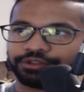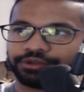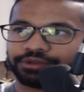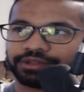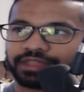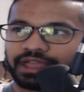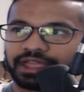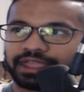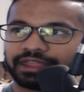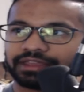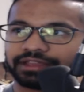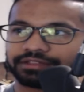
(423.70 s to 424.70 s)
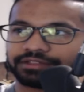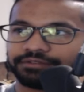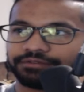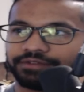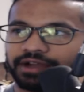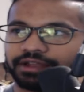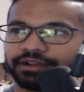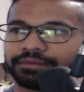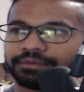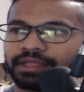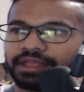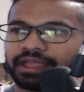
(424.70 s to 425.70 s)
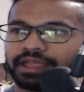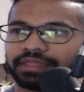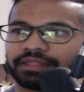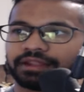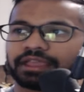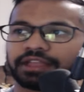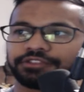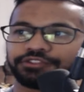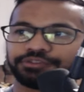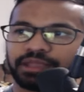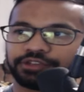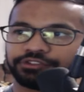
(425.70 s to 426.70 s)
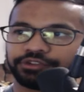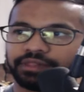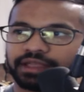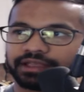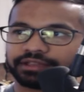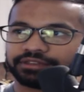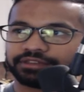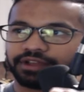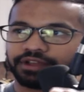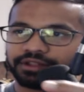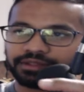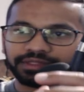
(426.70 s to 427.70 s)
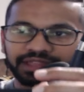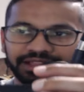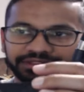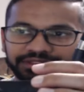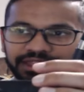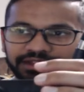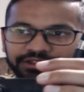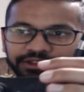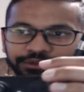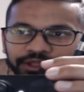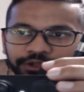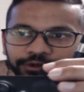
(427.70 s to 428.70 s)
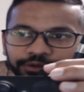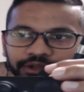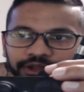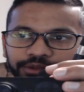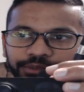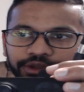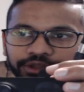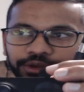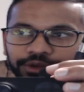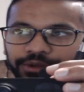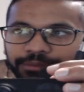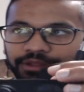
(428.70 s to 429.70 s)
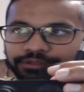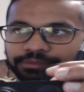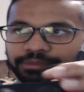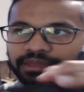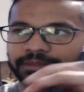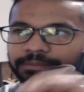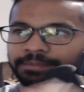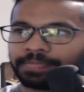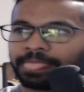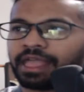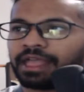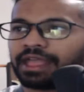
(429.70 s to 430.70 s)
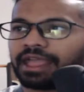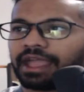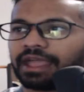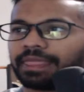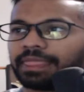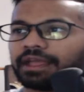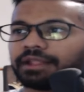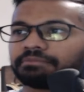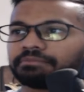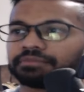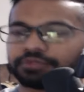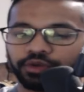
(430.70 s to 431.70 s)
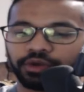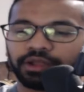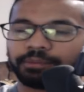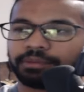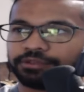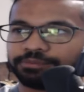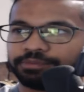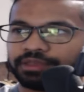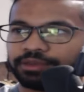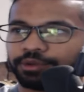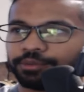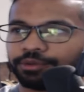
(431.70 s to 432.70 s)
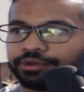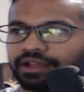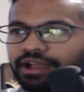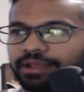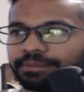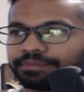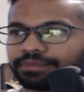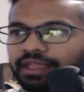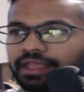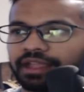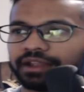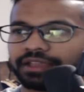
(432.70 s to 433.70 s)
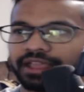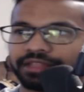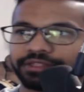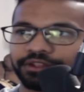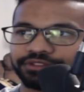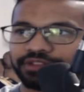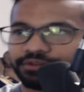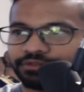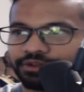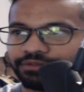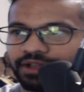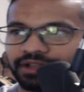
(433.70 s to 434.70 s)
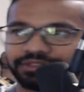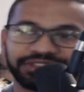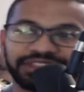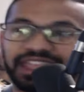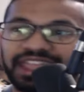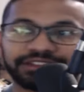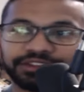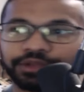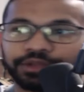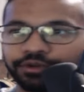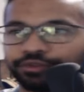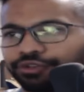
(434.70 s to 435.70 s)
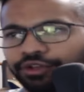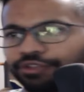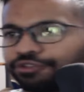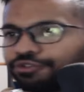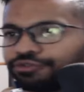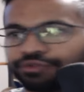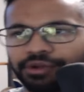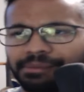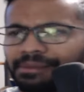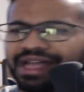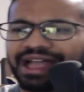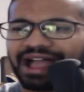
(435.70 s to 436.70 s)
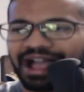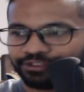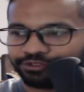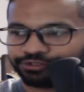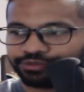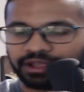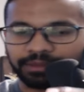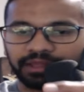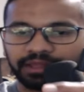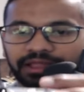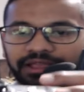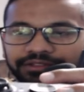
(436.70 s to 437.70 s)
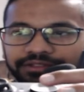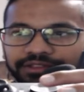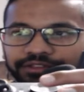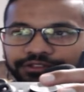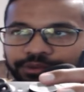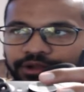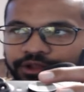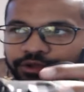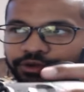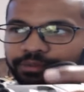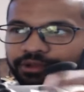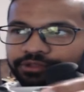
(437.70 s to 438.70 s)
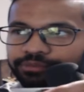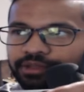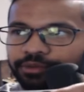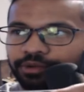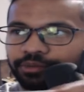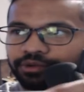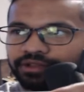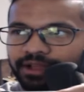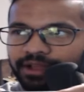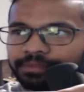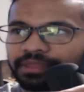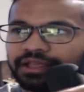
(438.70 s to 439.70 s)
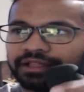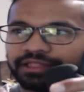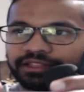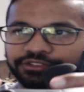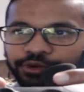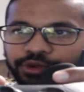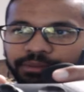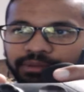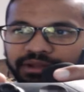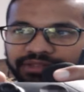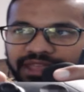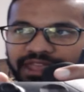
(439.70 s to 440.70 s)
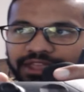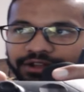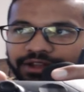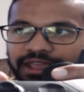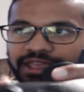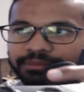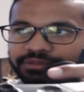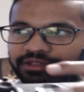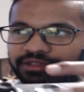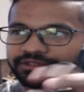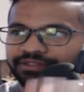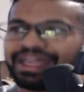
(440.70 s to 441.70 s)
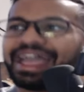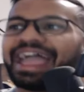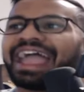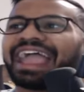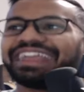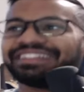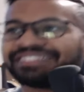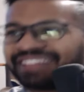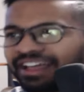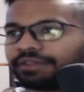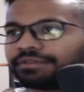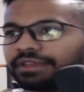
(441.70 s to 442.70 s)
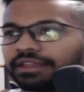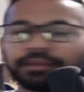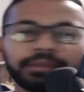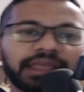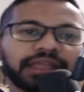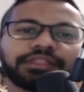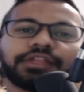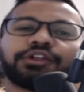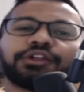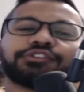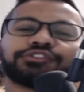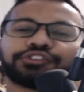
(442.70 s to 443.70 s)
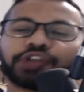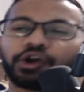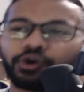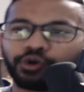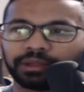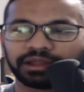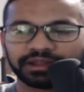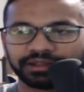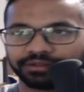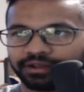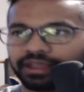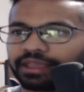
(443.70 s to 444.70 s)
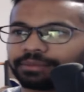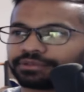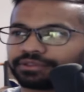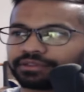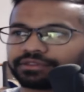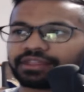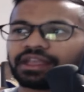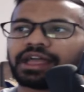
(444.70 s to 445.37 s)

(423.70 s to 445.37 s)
You don't need that ADS hip fire. And then again, just make sure your legacy is on. That's the anti-recoil done. We're going to go ahead and press B. And then go ahead and press B one more time. And again, there's different anti-recoils you can choose from. I just recommend legacy. So we're going to go and press B one more time. Let's go and press A on aim assist. Inside of here, man, there is so many different aim assists.